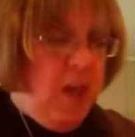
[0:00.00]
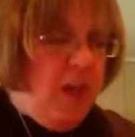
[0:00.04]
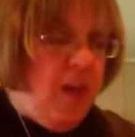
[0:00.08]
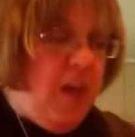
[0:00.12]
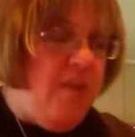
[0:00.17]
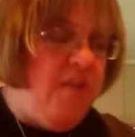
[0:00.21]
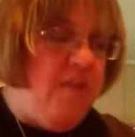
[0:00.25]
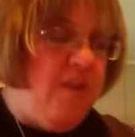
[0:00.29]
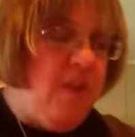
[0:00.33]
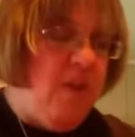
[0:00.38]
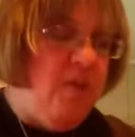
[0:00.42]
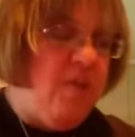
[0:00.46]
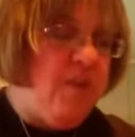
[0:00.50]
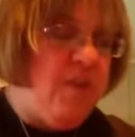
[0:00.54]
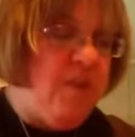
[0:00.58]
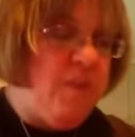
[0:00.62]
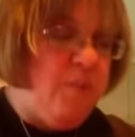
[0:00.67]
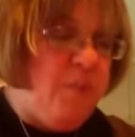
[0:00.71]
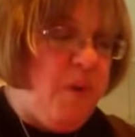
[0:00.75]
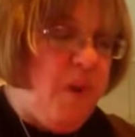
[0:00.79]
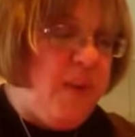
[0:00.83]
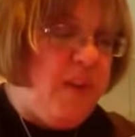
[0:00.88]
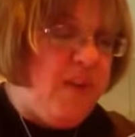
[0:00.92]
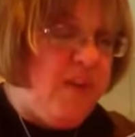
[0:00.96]
Even though the
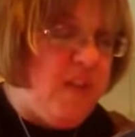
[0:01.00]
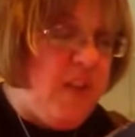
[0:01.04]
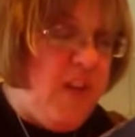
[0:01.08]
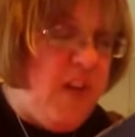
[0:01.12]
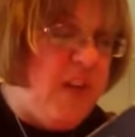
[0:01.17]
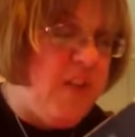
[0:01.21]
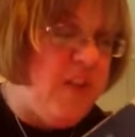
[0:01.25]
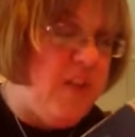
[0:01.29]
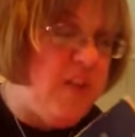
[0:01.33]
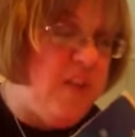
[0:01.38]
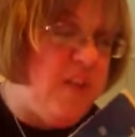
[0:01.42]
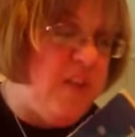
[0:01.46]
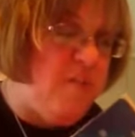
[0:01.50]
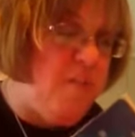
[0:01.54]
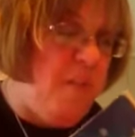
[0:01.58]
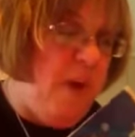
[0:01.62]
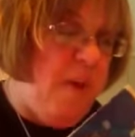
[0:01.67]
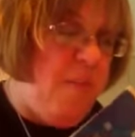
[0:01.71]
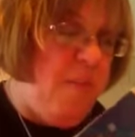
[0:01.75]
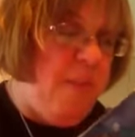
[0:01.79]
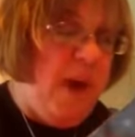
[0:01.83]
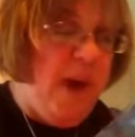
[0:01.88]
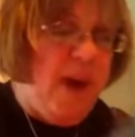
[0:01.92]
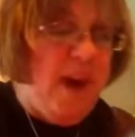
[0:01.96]
spread is saying this is
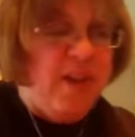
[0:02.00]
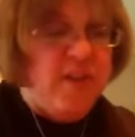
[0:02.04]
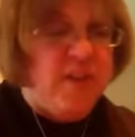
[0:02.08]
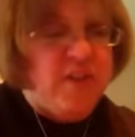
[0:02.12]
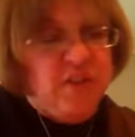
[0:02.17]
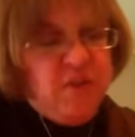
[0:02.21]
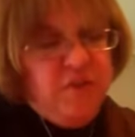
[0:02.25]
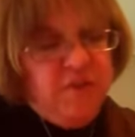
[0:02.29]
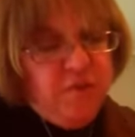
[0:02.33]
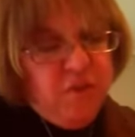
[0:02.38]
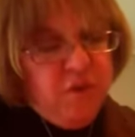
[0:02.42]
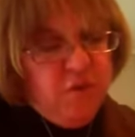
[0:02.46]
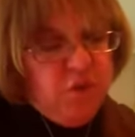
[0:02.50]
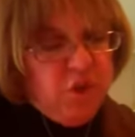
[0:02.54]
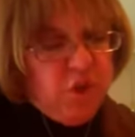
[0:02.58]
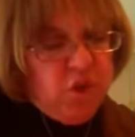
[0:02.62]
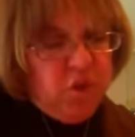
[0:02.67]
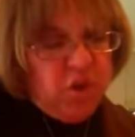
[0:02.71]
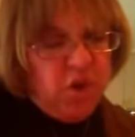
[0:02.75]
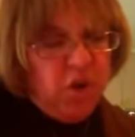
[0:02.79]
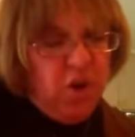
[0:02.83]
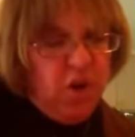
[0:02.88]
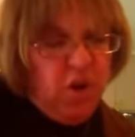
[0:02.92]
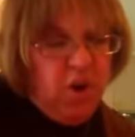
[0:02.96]
my past. The
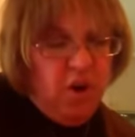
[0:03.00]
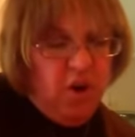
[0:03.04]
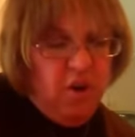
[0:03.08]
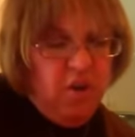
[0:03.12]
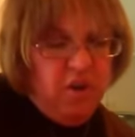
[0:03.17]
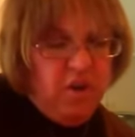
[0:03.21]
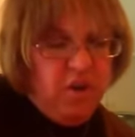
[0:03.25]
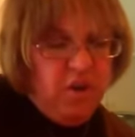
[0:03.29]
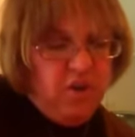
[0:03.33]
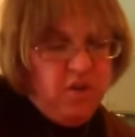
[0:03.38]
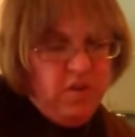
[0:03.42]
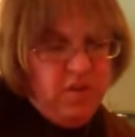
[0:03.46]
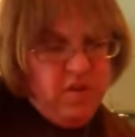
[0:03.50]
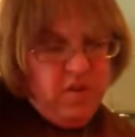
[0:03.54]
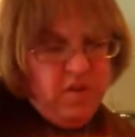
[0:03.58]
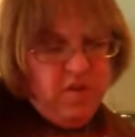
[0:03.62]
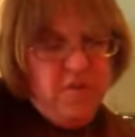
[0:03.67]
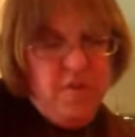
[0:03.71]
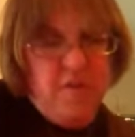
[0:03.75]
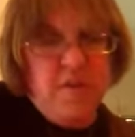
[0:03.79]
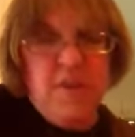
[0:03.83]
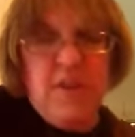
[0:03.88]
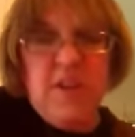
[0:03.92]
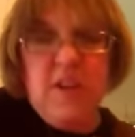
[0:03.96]
future card
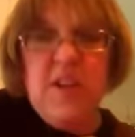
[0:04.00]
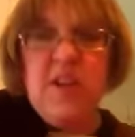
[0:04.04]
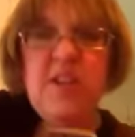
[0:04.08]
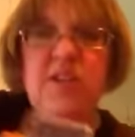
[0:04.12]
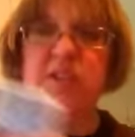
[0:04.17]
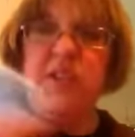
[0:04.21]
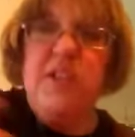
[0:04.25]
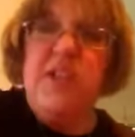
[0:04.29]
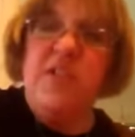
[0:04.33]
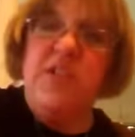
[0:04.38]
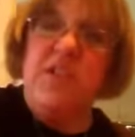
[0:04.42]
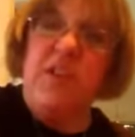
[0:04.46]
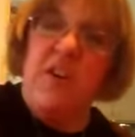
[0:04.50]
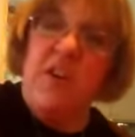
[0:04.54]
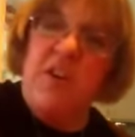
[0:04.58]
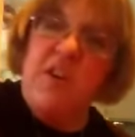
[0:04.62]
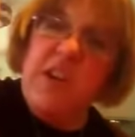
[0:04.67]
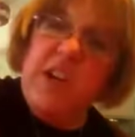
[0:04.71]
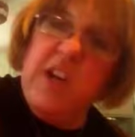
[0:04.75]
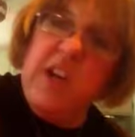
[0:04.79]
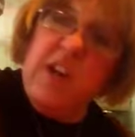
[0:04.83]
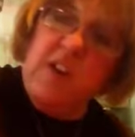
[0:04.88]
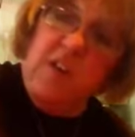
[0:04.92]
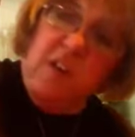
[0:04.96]
is this
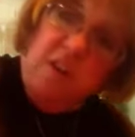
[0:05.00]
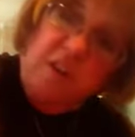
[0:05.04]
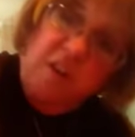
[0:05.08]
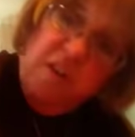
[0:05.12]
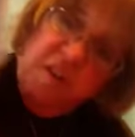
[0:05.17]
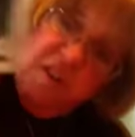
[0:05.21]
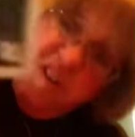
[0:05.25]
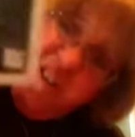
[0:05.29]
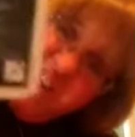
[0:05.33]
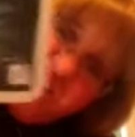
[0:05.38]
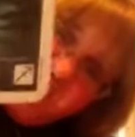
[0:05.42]
card here.